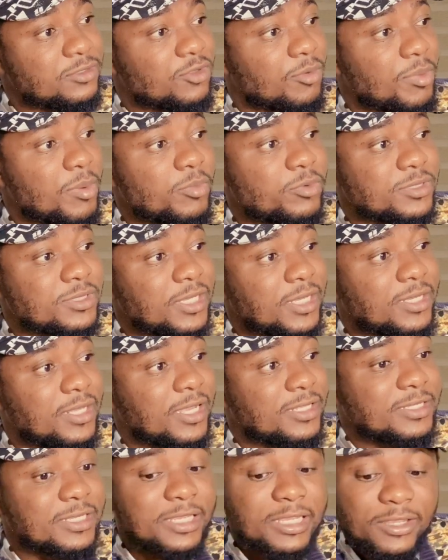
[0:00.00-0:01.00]
some people say
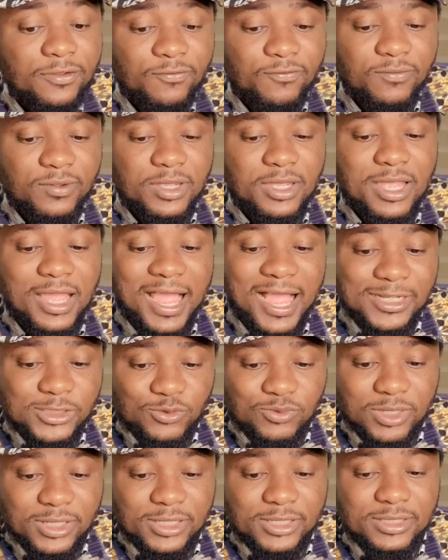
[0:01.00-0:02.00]
that if
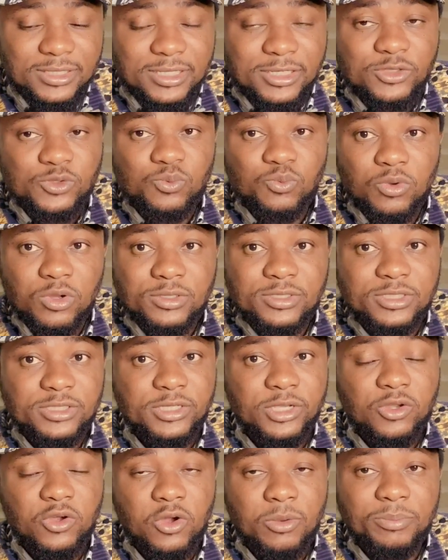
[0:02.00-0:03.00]
actually this what
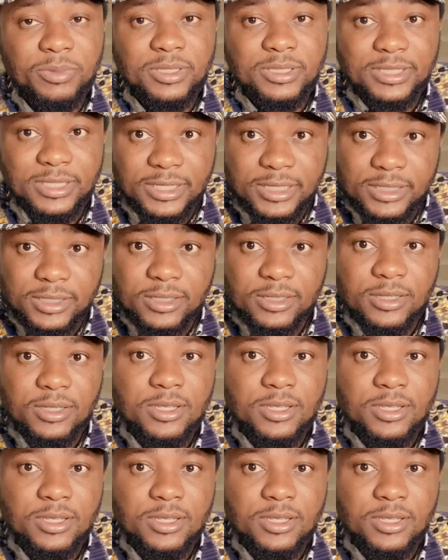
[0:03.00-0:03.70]
DJ Cuppy did,